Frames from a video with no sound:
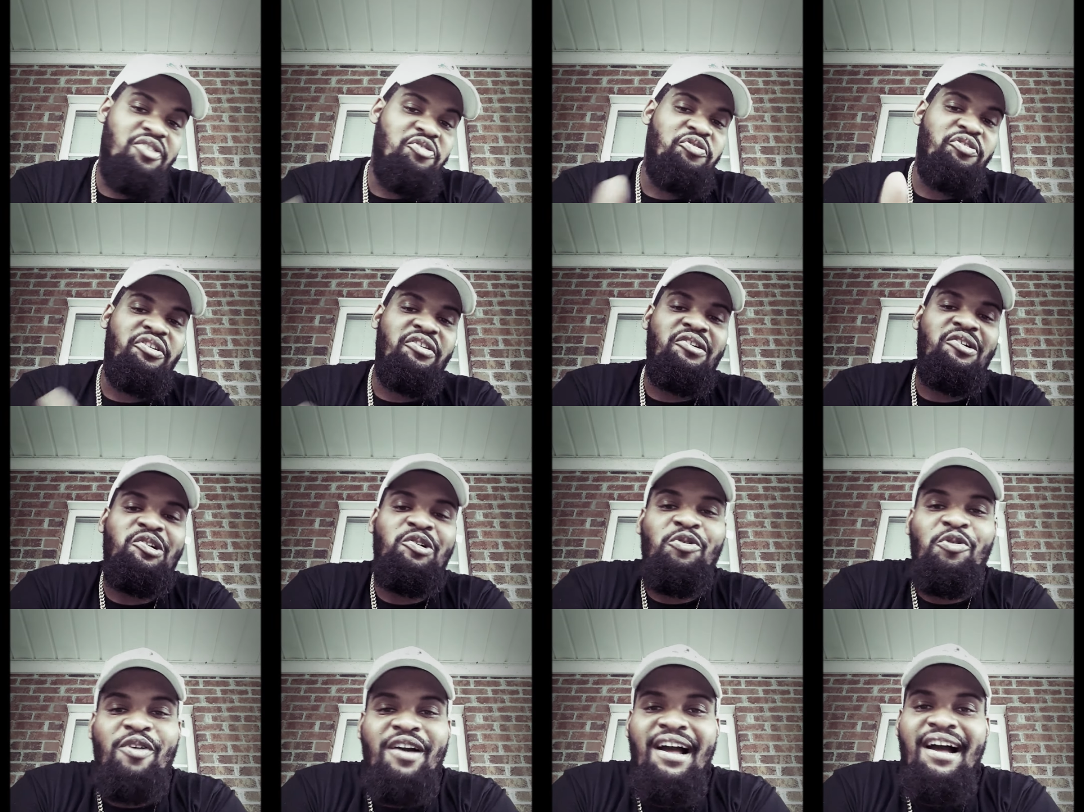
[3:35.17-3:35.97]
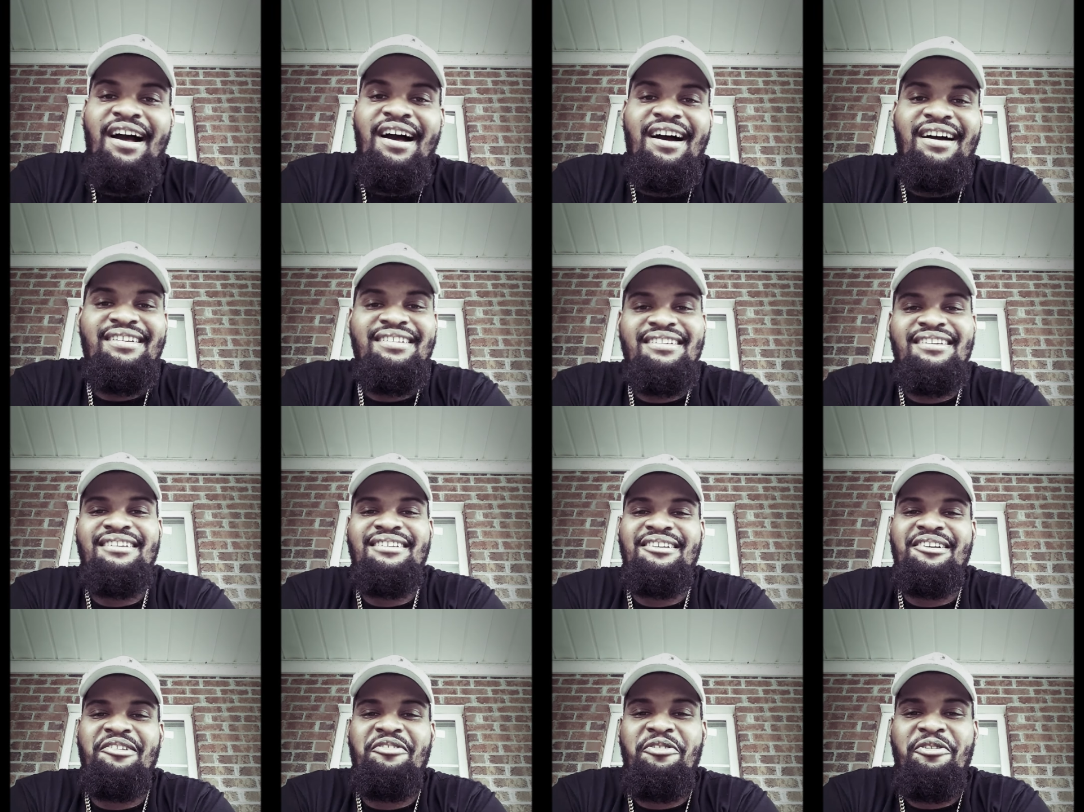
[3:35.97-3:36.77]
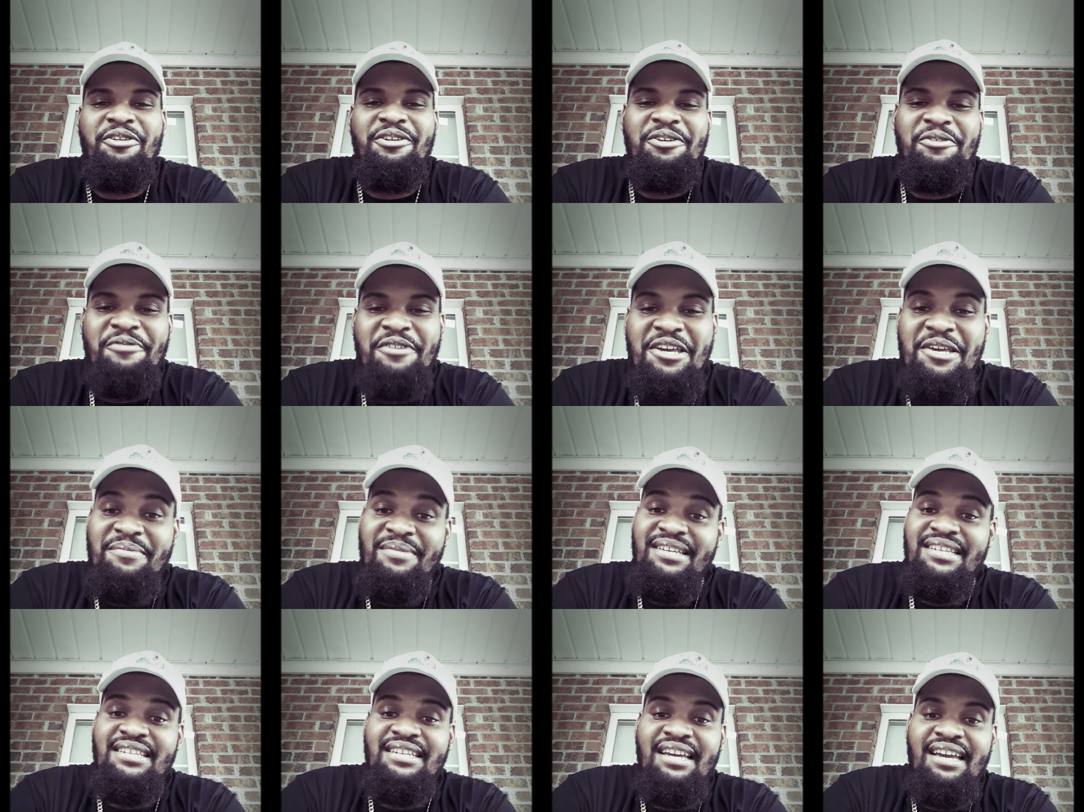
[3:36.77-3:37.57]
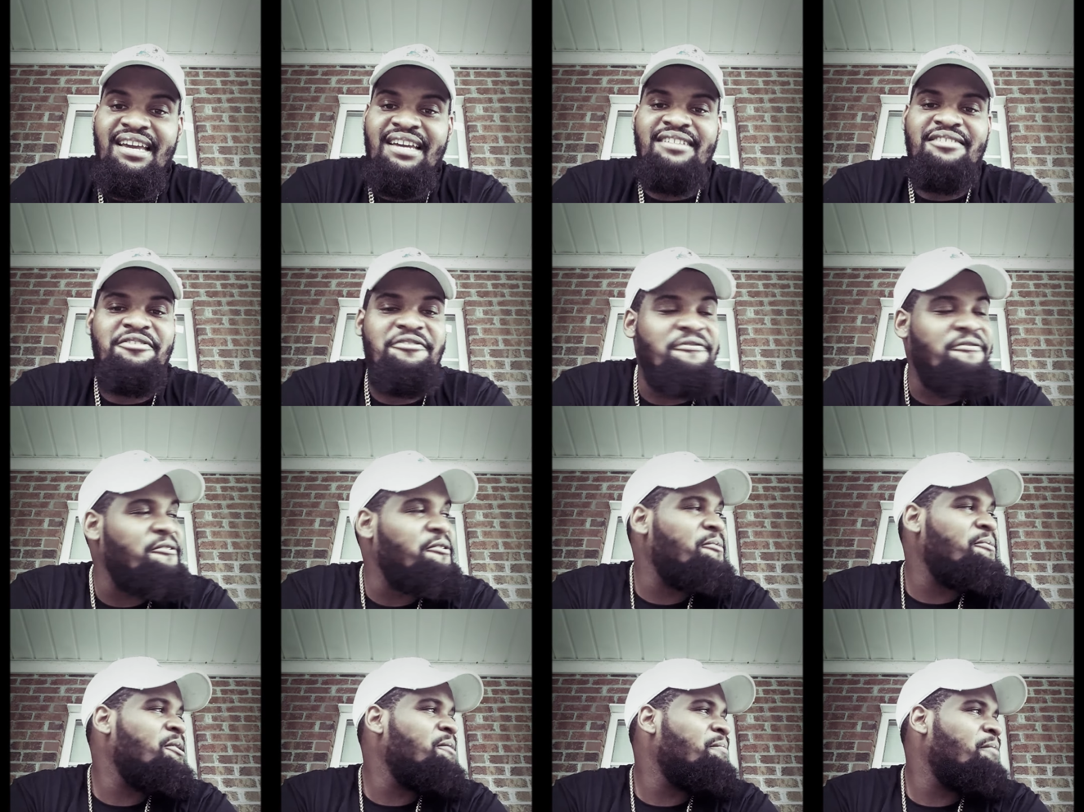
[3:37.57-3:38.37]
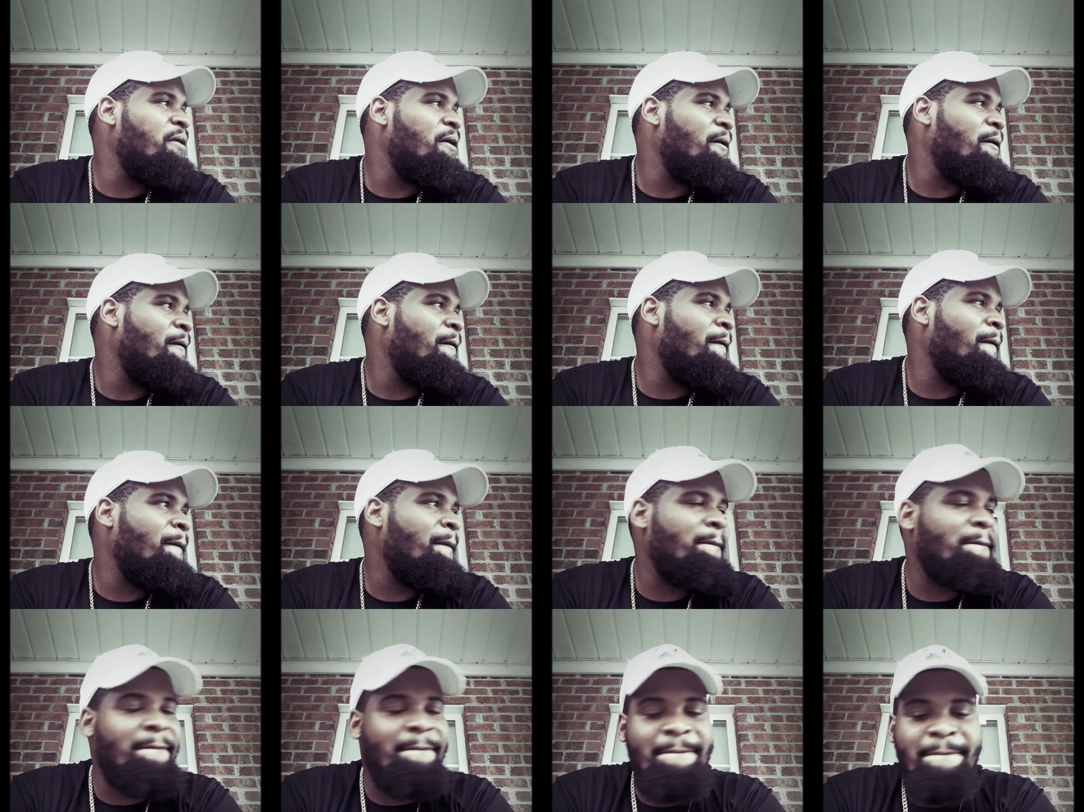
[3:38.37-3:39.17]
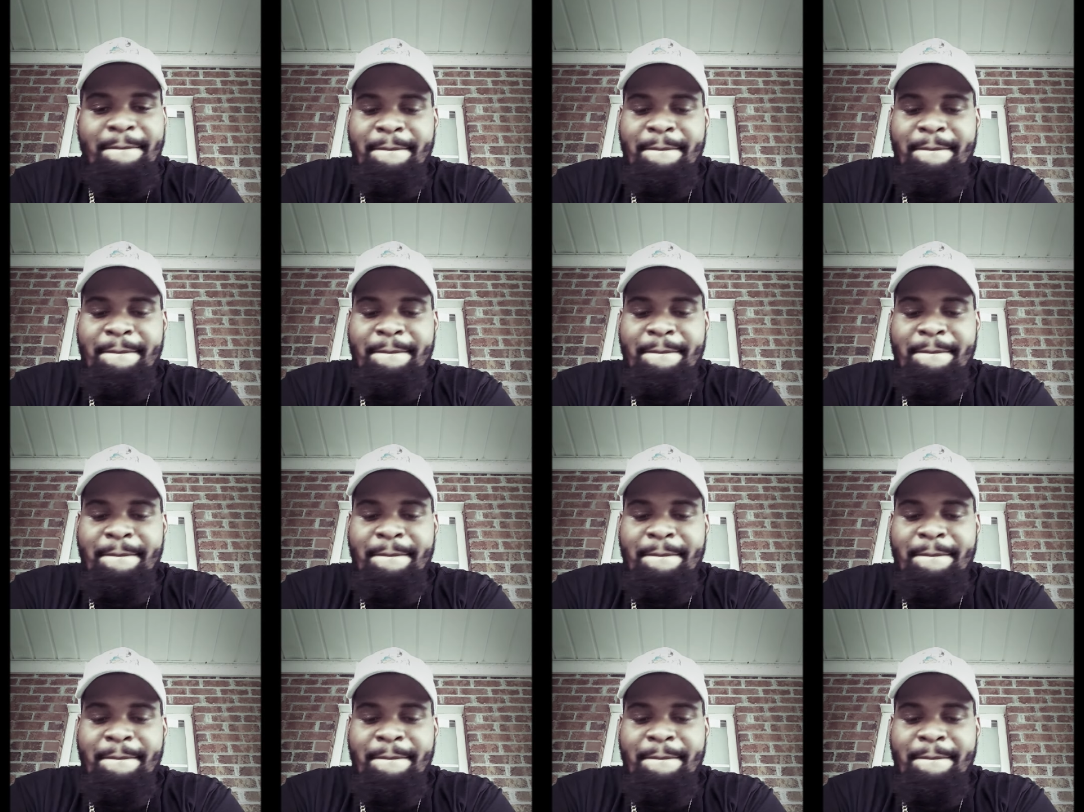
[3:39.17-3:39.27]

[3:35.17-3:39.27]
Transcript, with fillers: You can include Khan according to what he be saying. You feel me? But um,